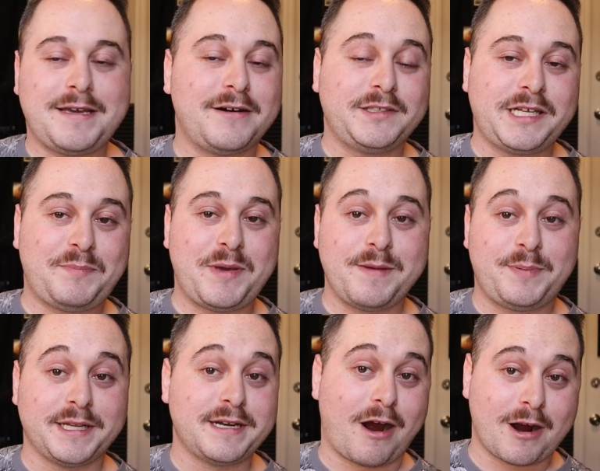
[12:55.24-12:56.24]
The only
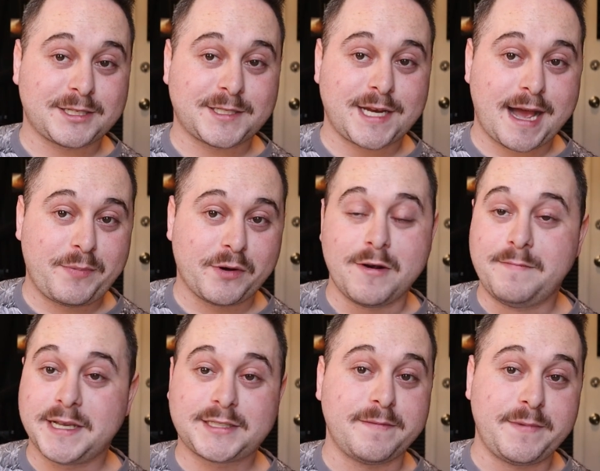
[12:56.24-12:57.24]
people in Heartstopper who
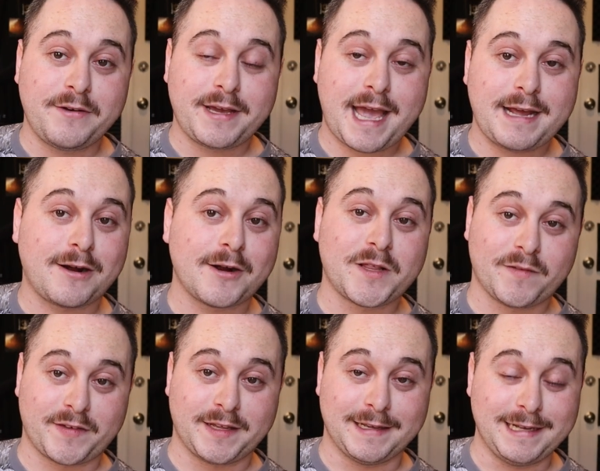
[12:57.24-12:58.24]
miscommunicate are the
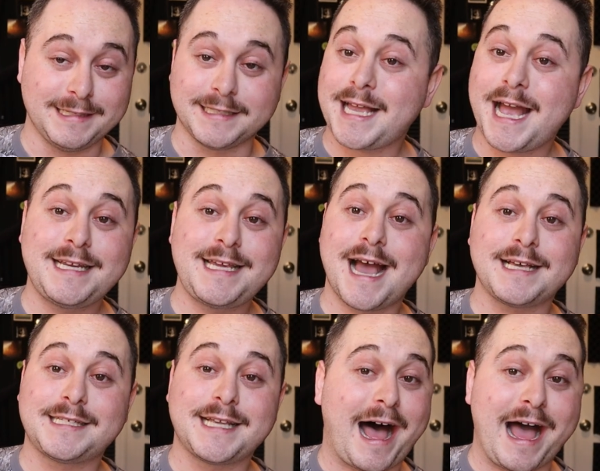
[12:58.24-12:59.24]
villains, and
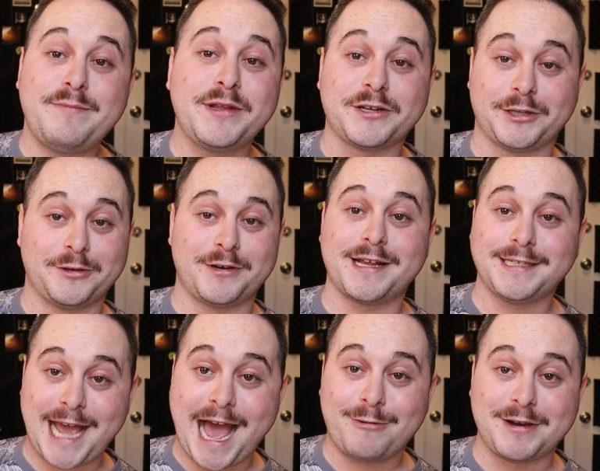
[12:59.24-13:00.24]
yes, I'm including
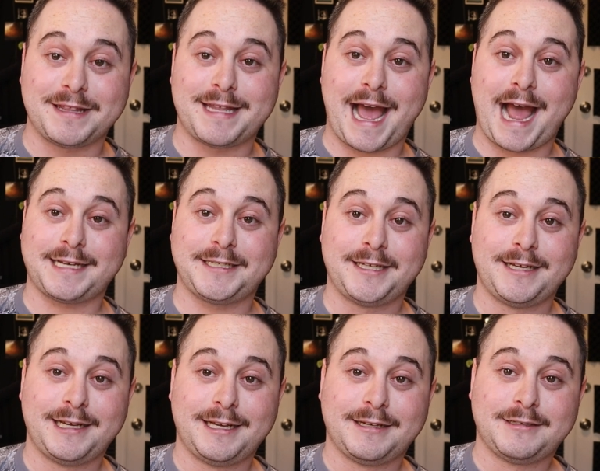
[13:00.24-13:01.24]
Tao in that.
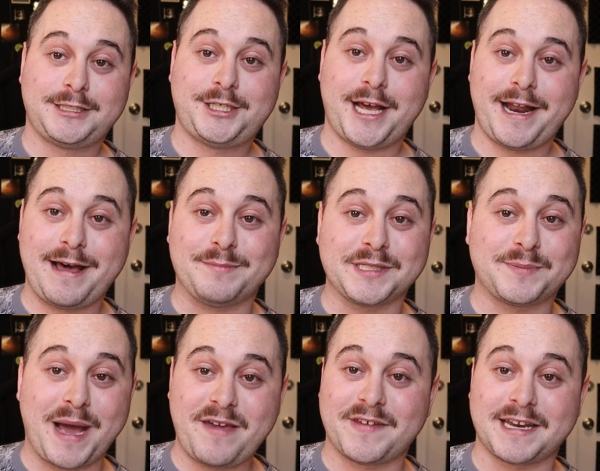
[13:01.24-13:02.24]
Shut up,
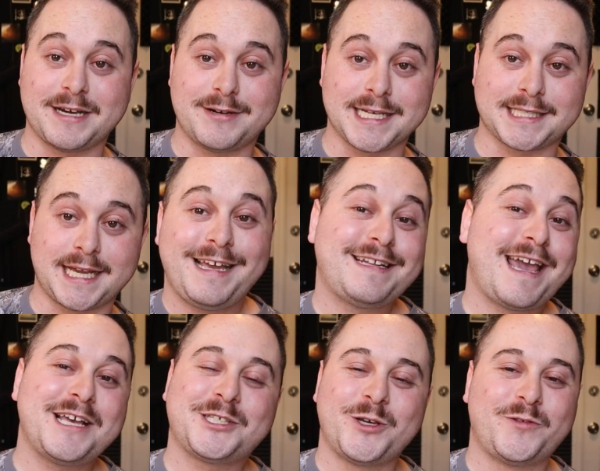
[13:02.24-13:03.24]
it's my video essay. In
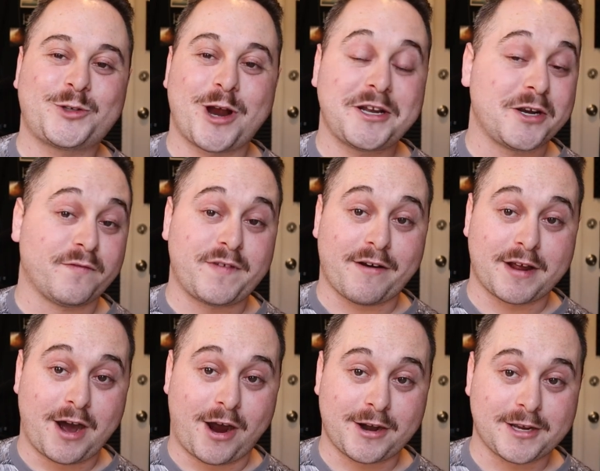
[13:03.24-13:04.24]
case you've tried your
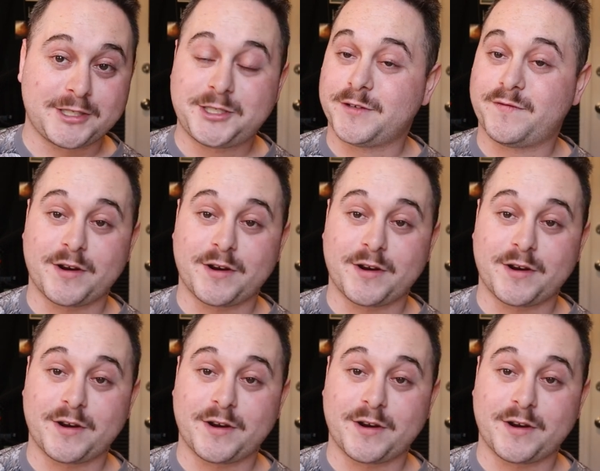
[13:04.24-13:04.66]
very hardest to